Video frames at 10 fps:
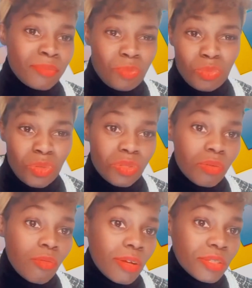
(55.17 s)
those who
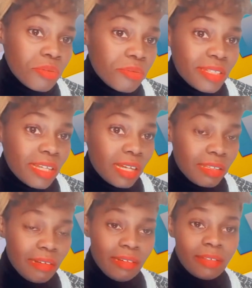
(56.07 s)
want to
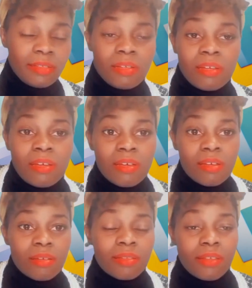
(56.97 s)
retire,
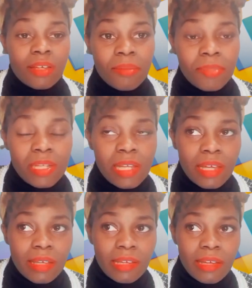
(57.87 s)
they can be
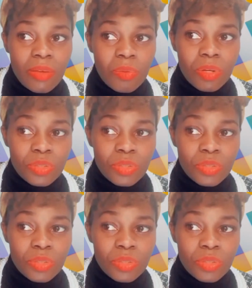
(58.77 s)
like, I want